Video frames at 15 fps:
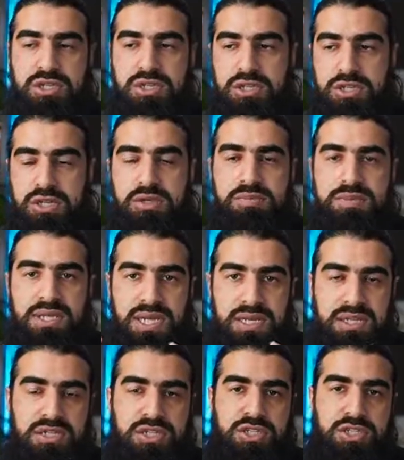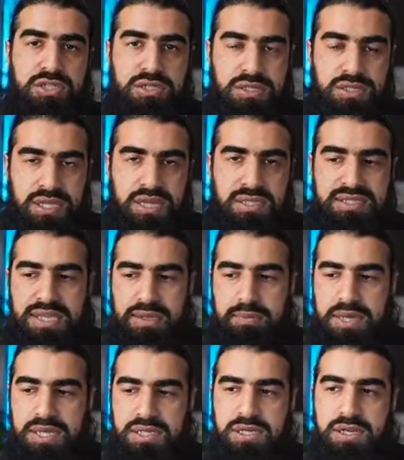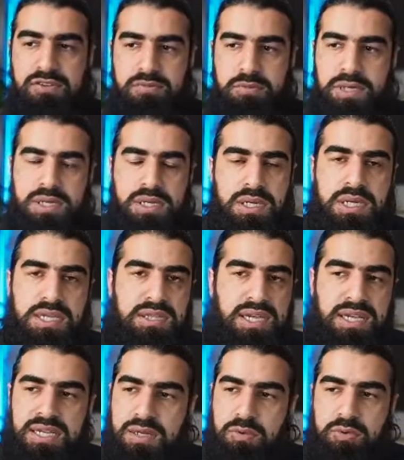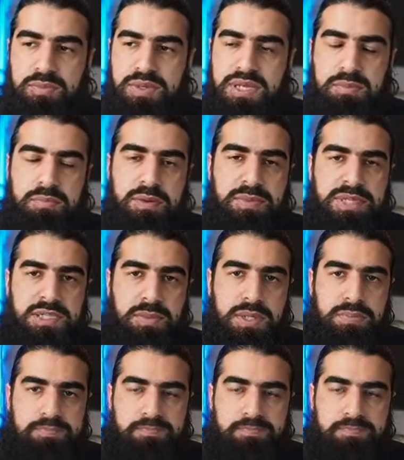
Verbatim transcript: the terms and conditions that are set by the government, then it would be permissible.